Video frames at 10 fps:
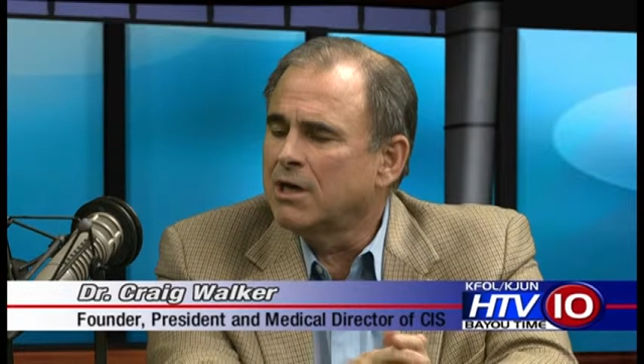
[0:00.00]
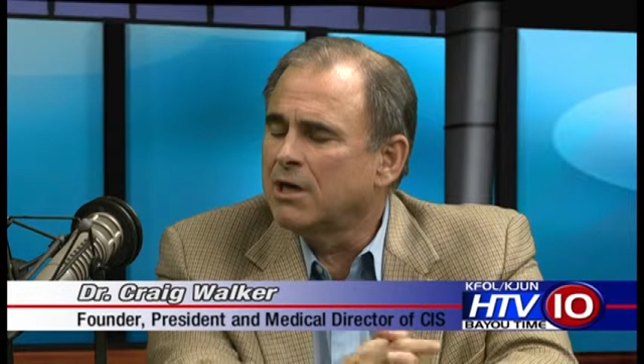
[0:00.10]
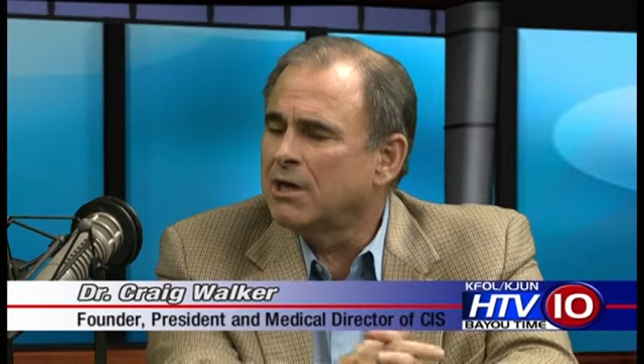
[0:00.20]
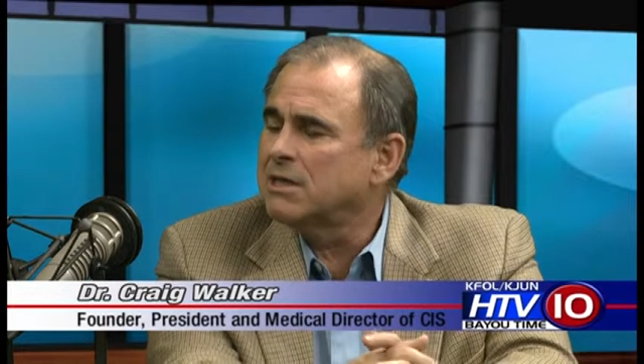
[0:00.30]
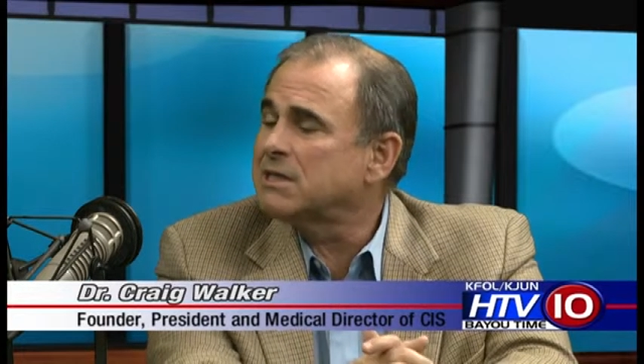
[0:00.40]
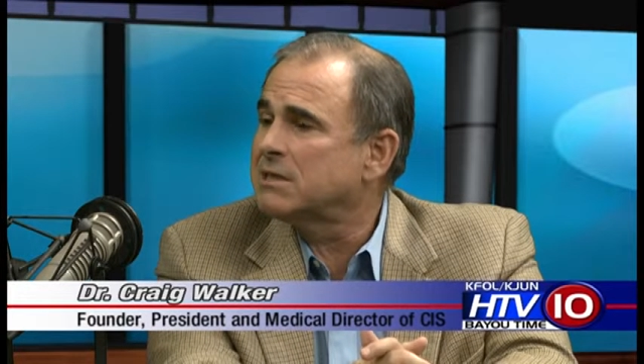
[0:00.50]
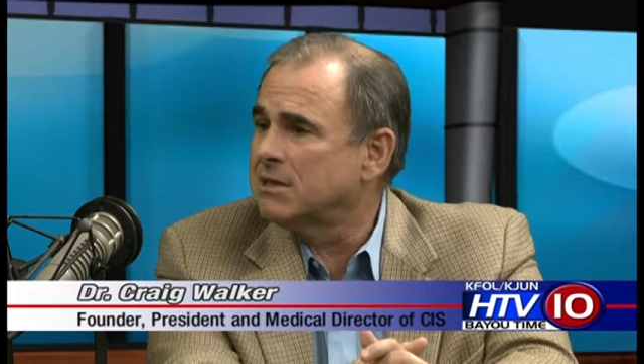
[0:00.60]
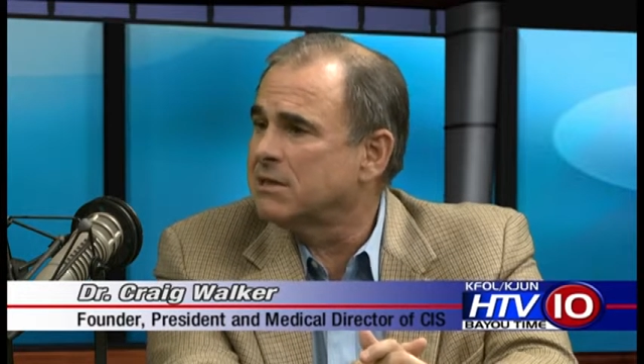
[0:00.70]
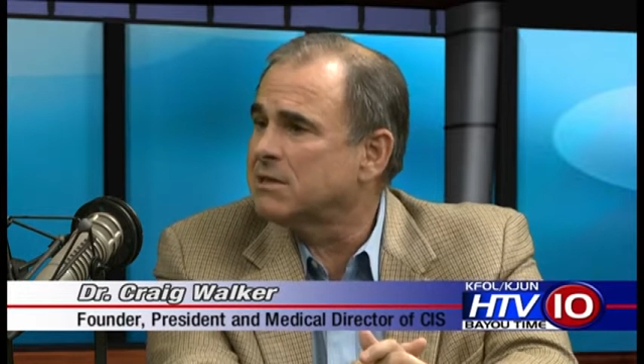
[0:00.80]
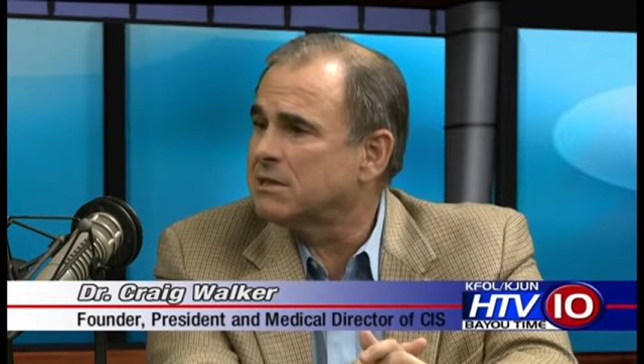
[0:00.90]
uh,
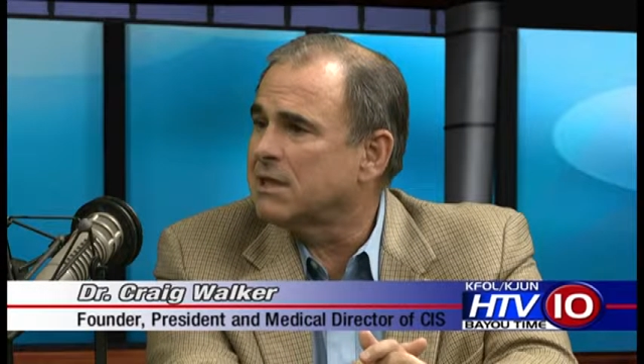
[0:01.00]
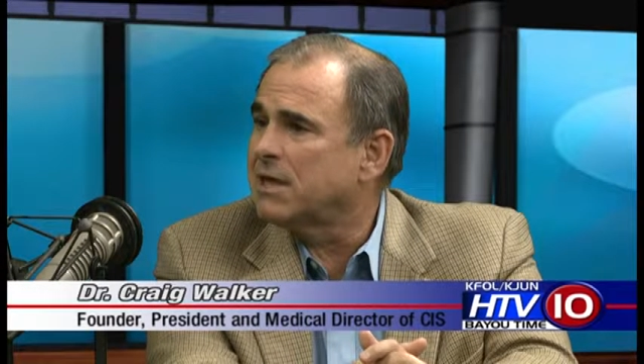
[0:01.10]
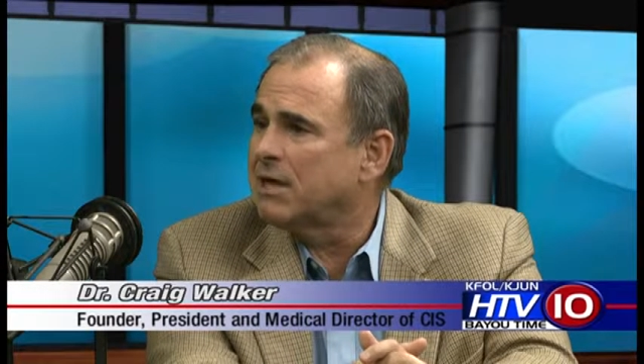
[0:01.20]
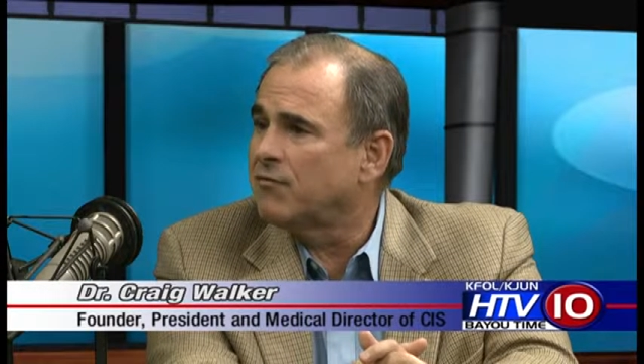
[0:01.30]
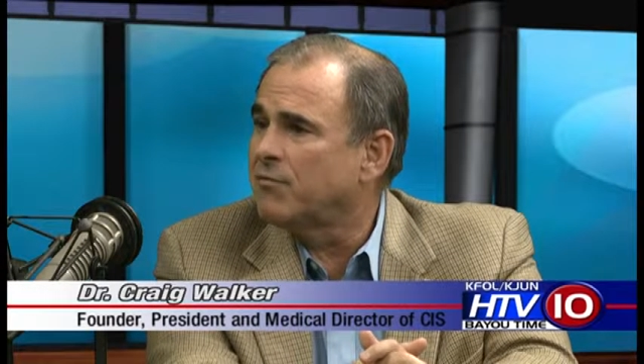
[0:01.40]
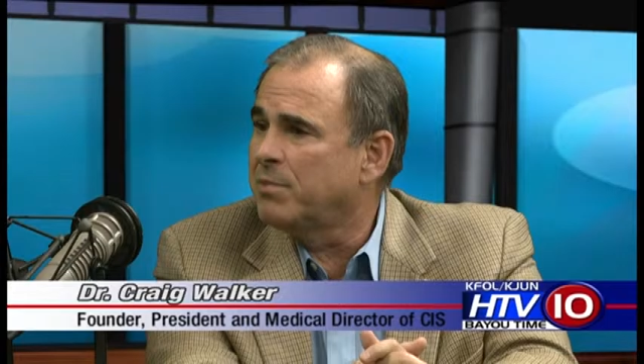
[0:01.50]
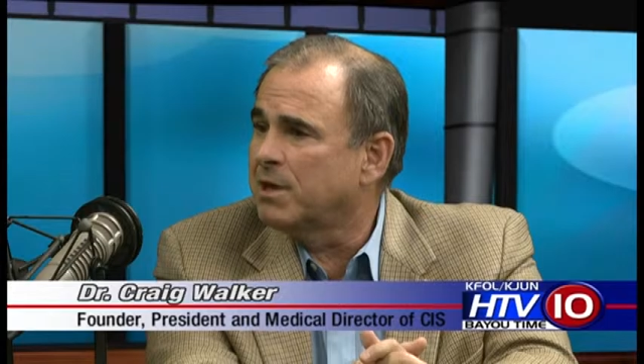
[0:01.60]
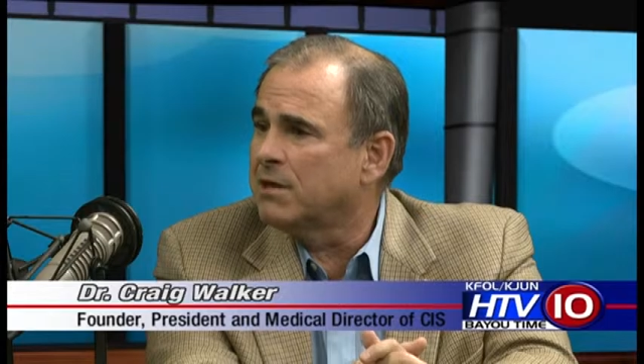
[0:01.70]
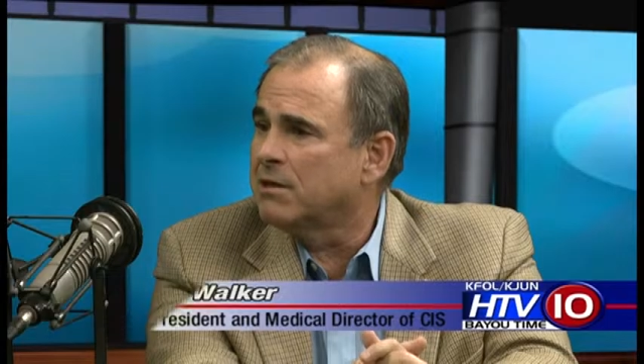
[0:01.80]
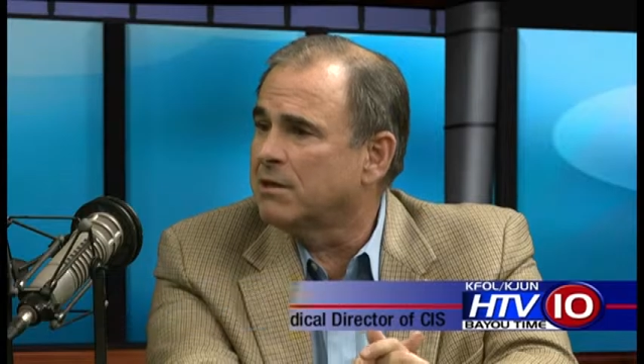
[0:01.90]
stents that have
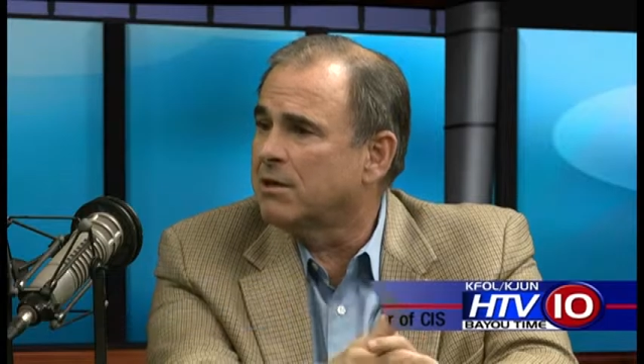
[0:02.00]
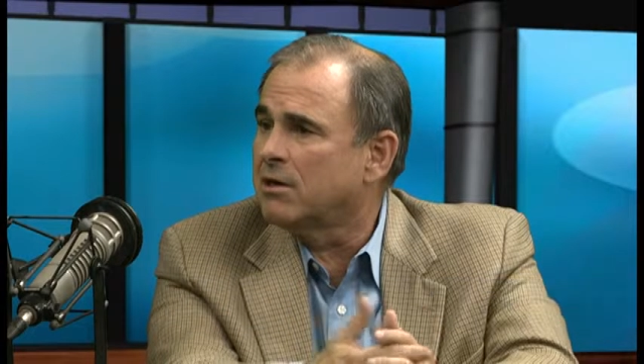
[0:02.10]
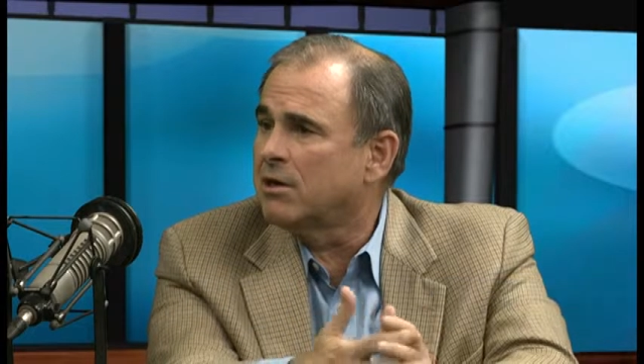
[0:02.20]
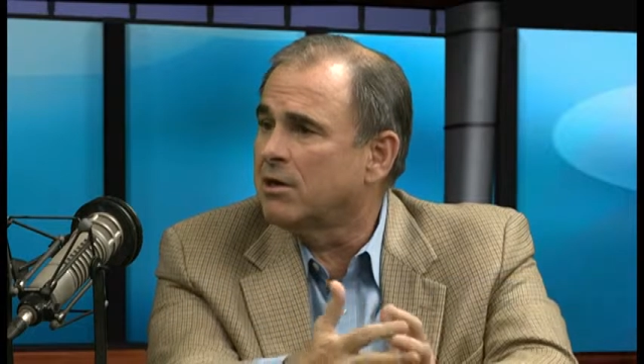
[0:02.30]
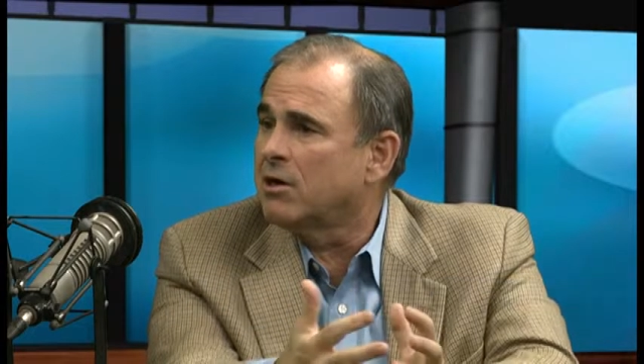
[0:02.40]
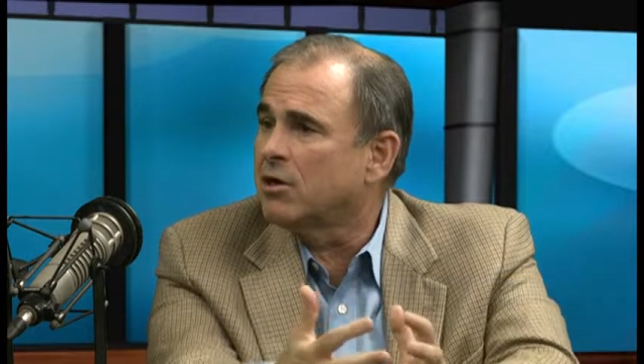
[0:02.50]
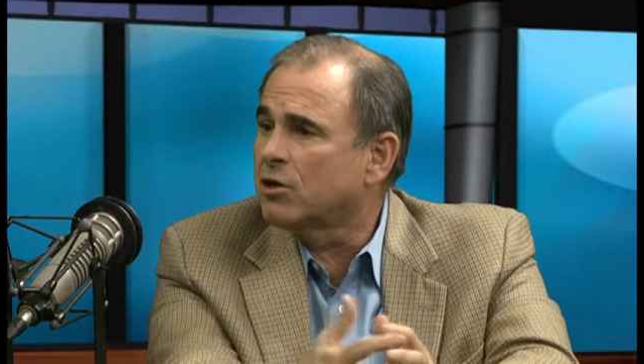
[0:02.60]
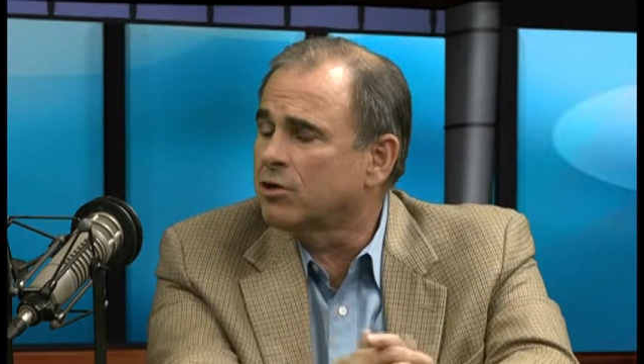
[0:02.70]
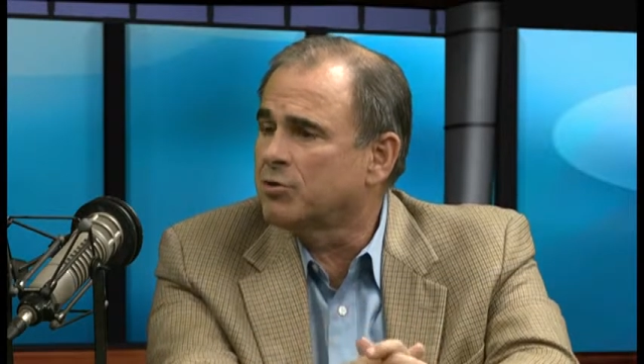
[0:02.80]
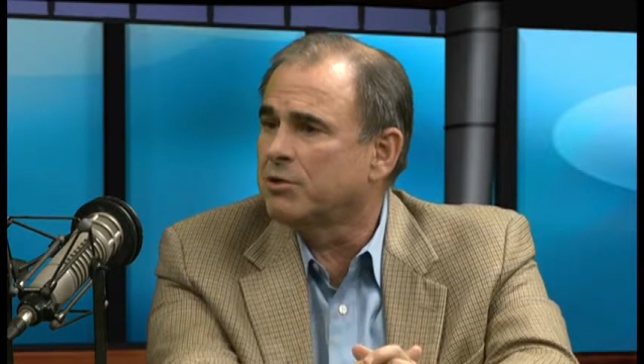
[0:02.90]
been uh,
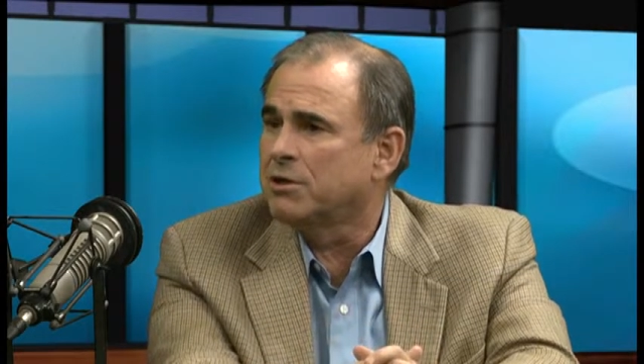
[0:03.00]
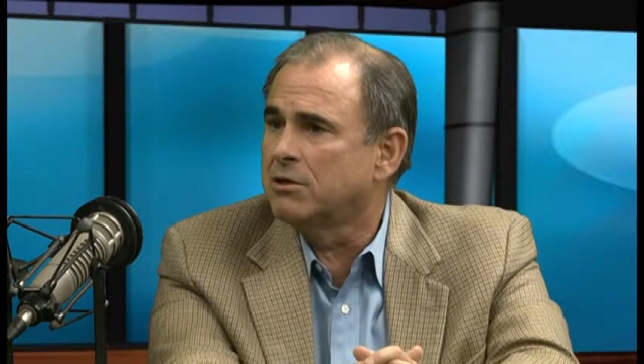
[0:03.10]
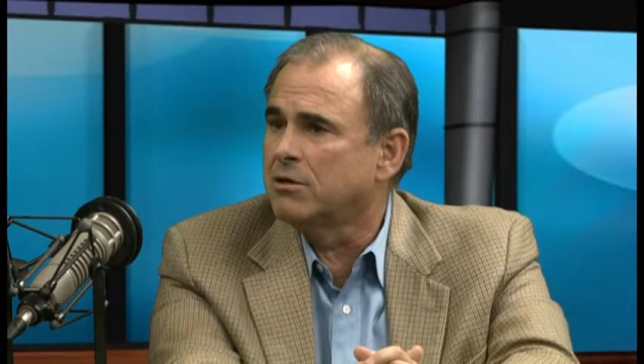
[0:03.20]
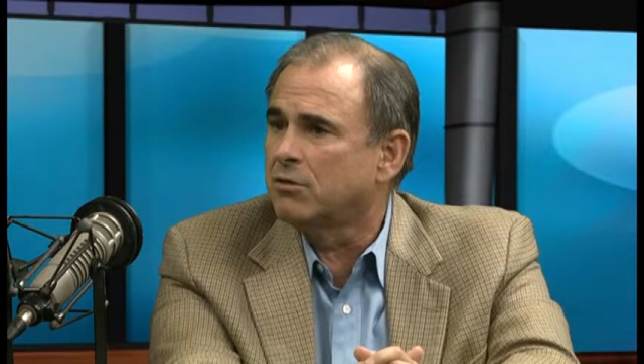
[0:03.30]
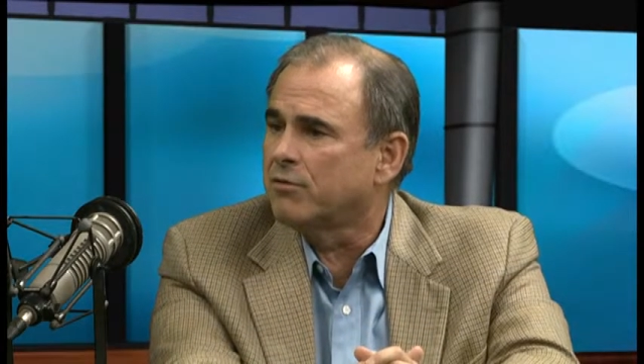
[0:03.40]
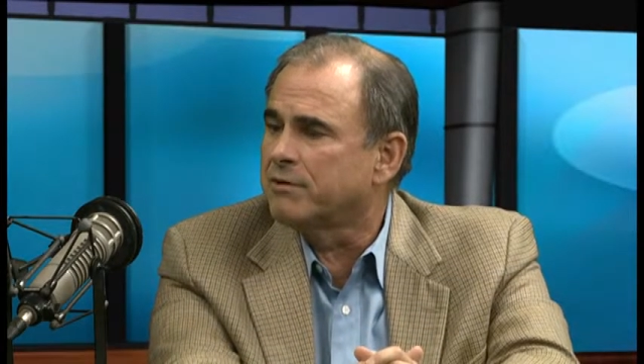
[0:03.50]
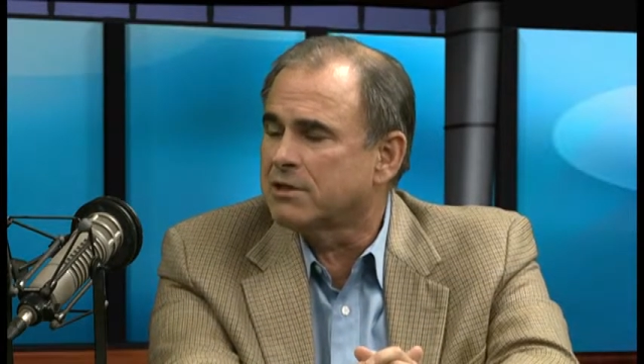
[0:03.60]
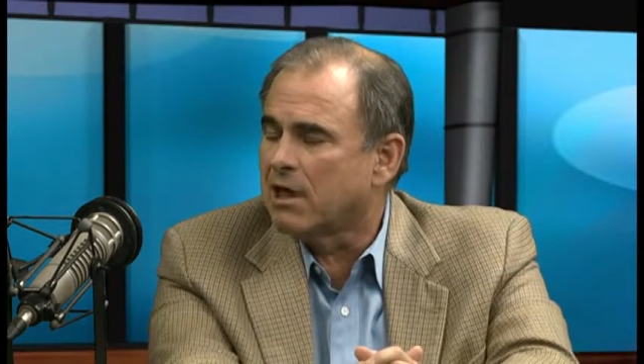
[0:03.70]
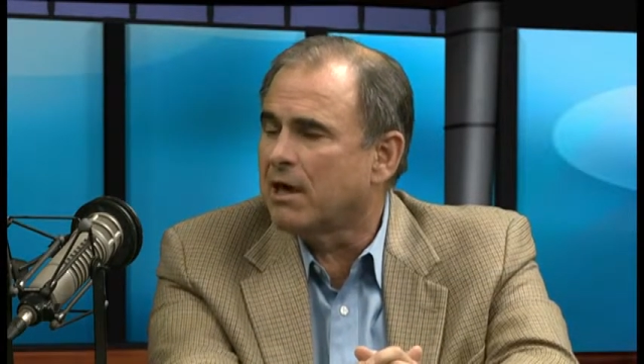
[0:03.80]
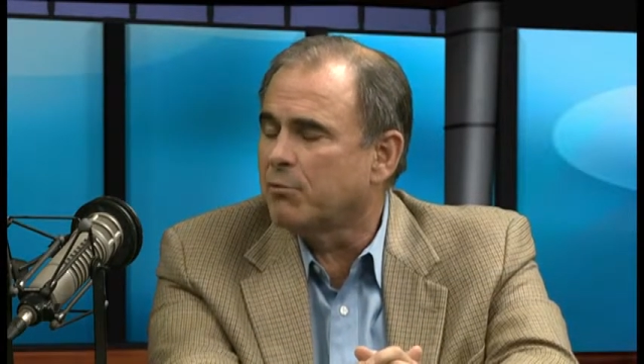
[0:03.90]
occluded over
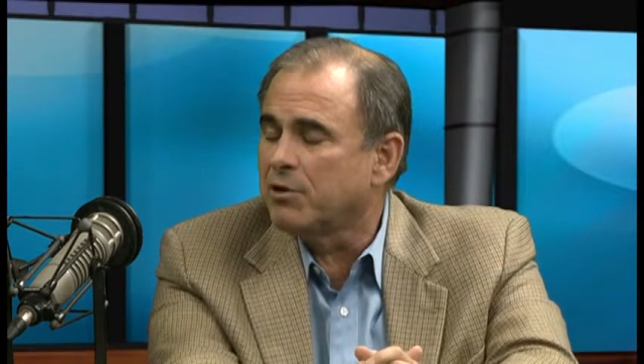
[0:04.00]
time.